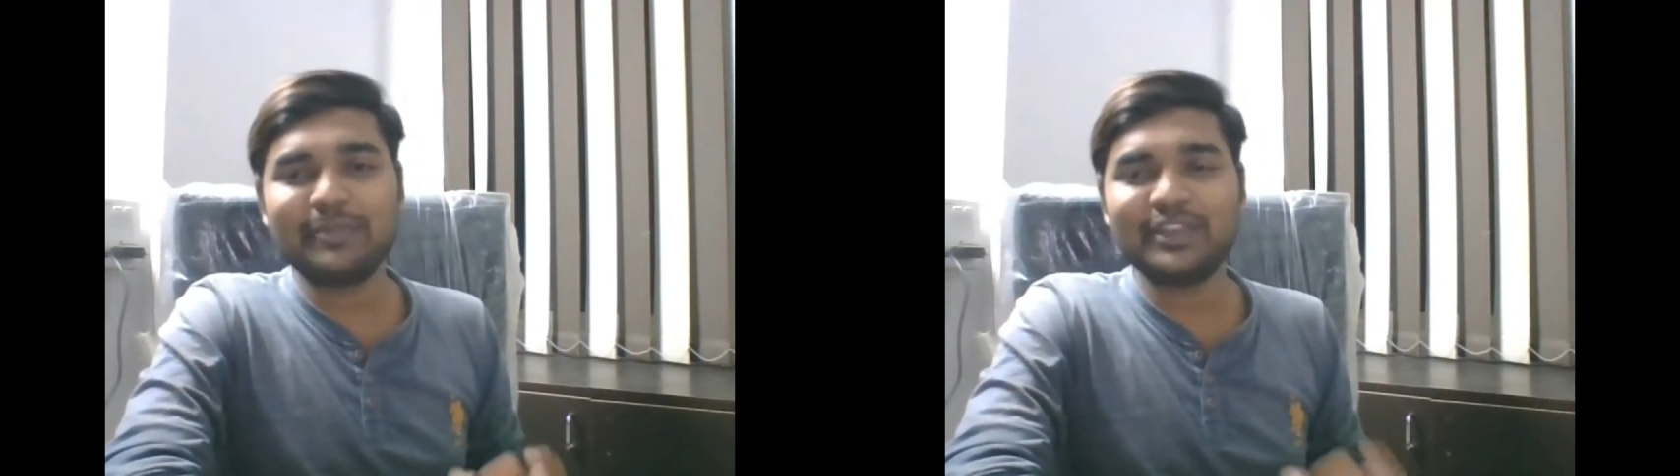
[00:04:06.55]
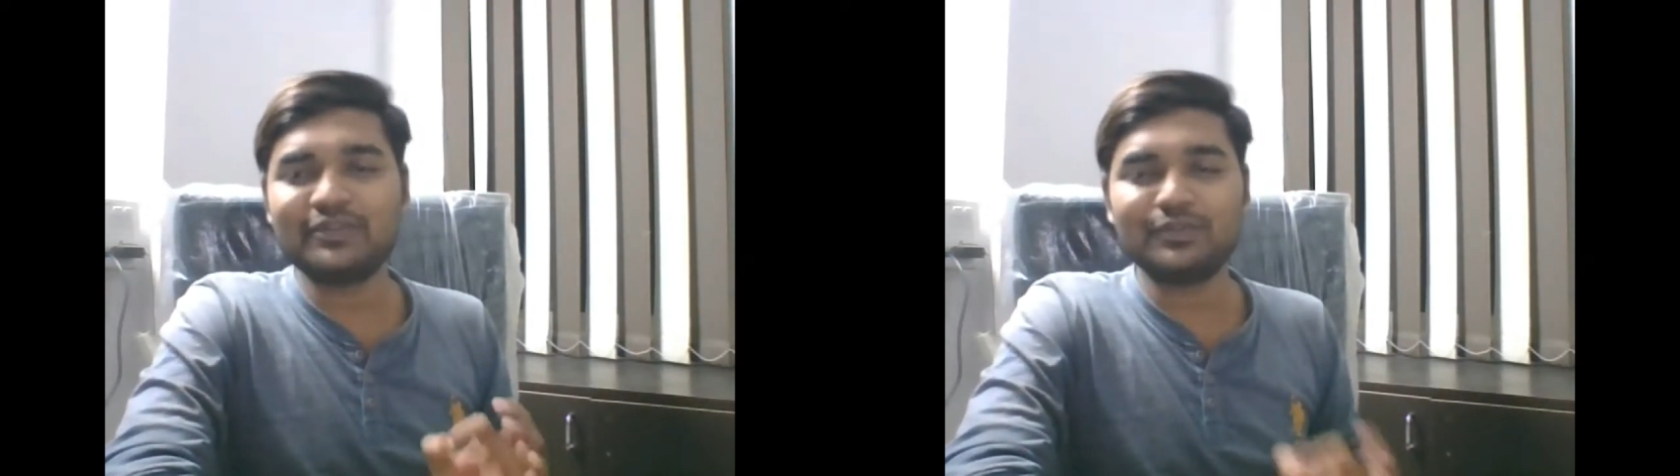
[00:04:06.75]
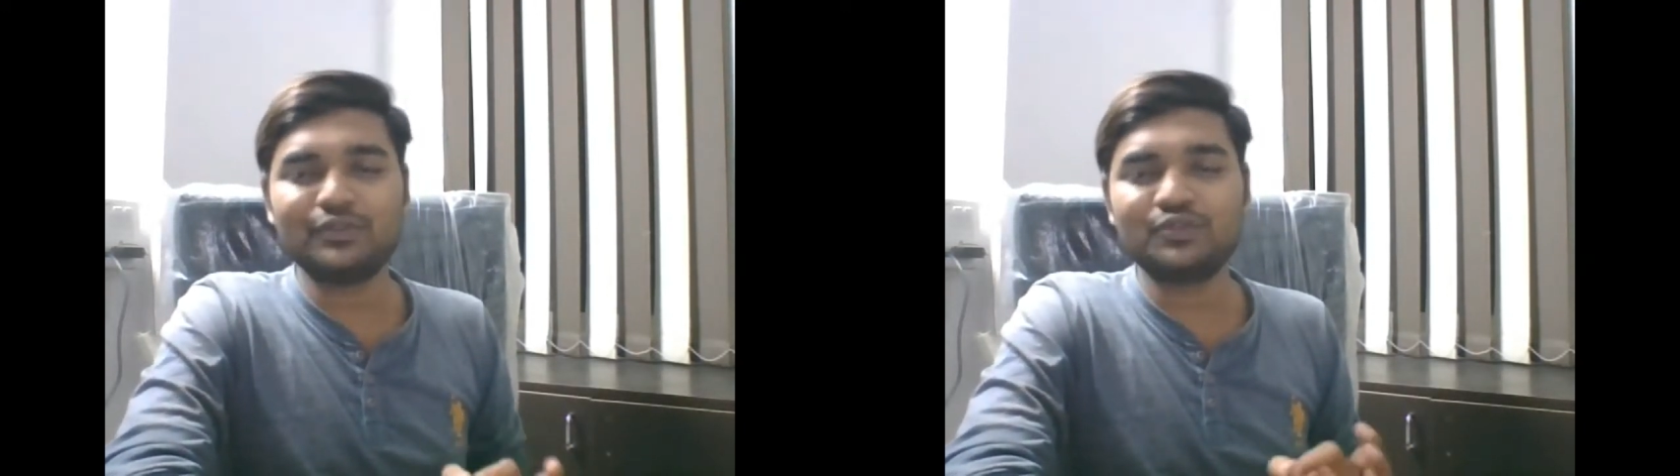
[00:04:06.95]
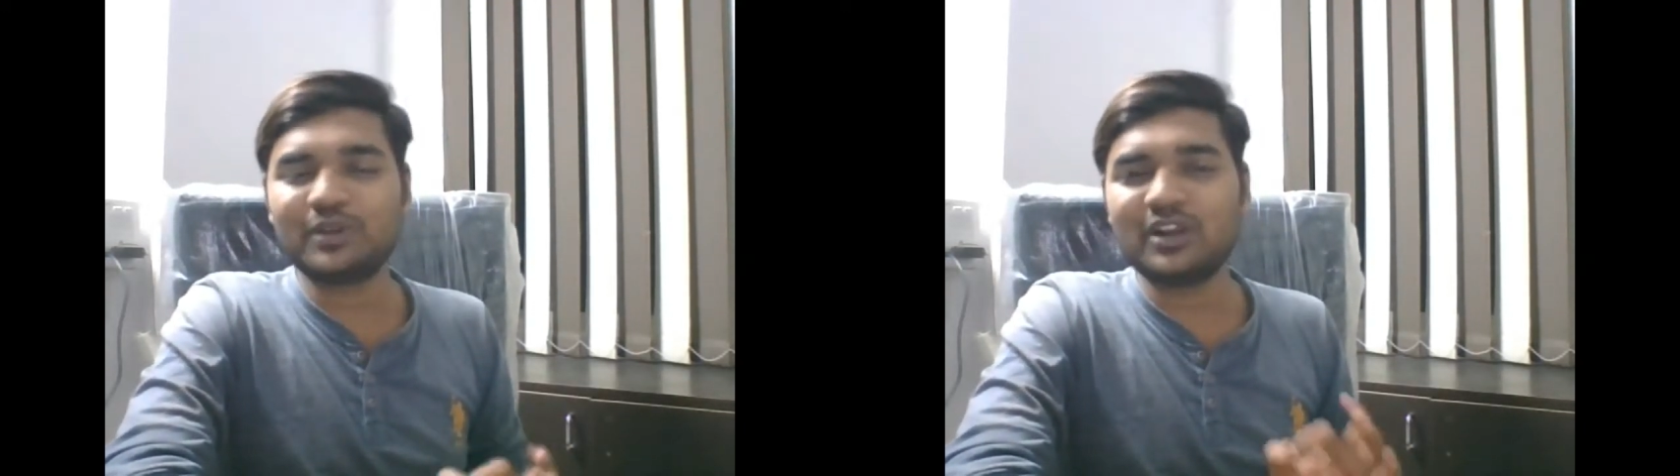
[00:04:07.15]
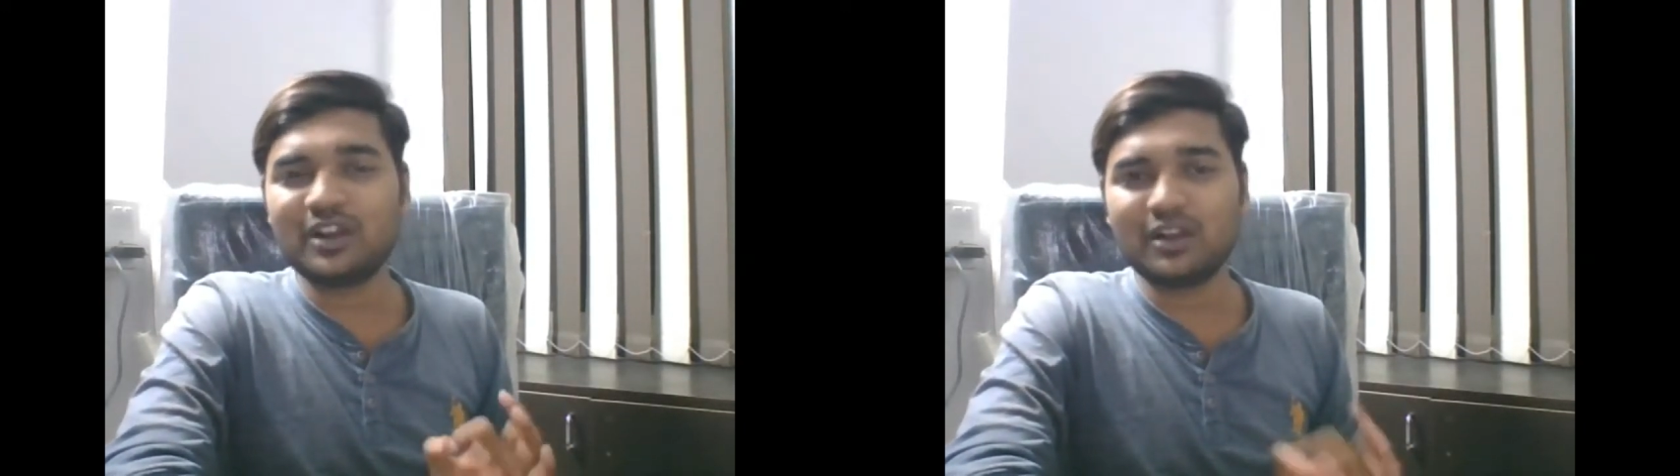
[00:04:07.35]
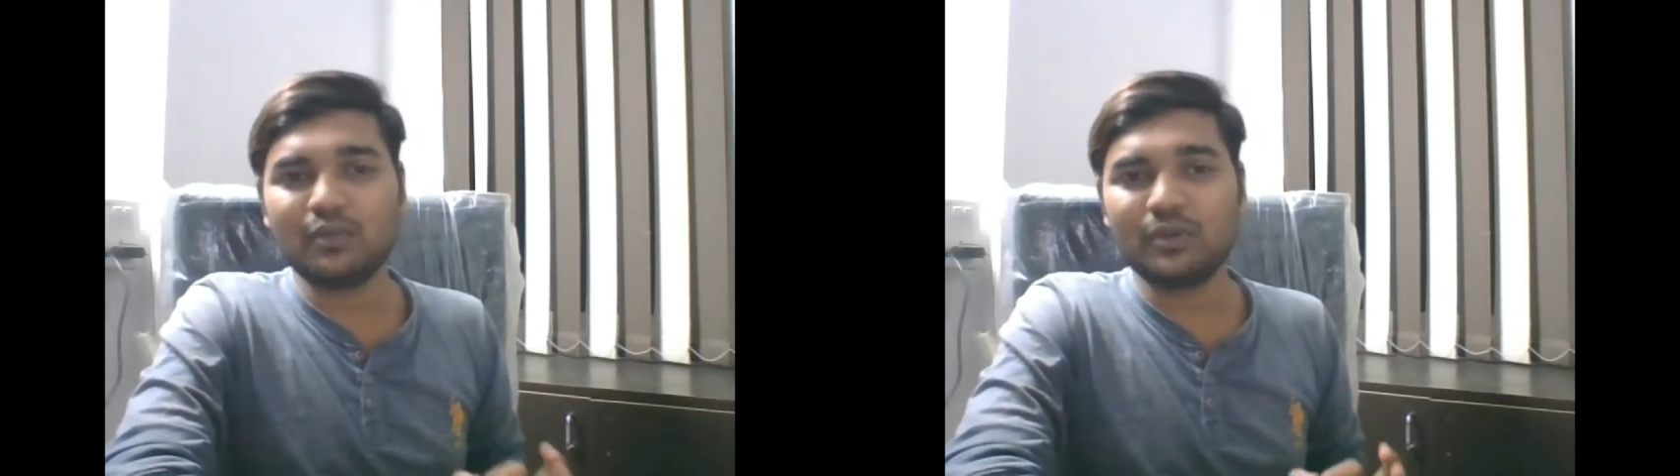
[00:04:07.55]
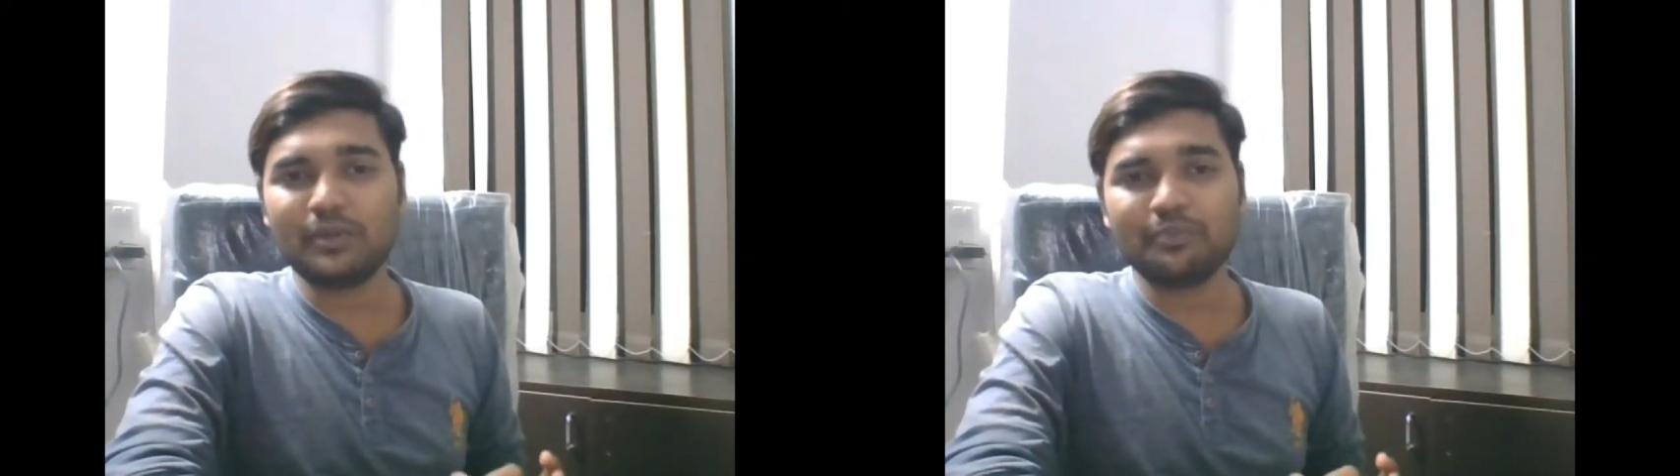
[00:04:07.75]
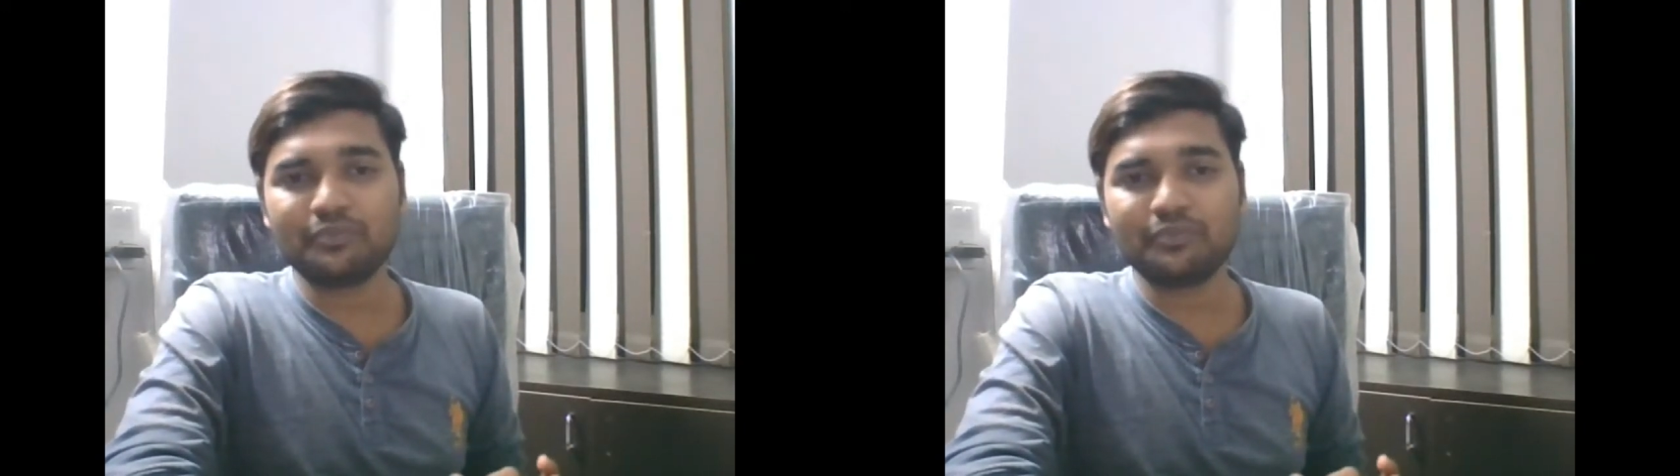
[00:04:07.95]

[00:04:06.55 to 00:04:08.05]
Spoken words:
page views per hour.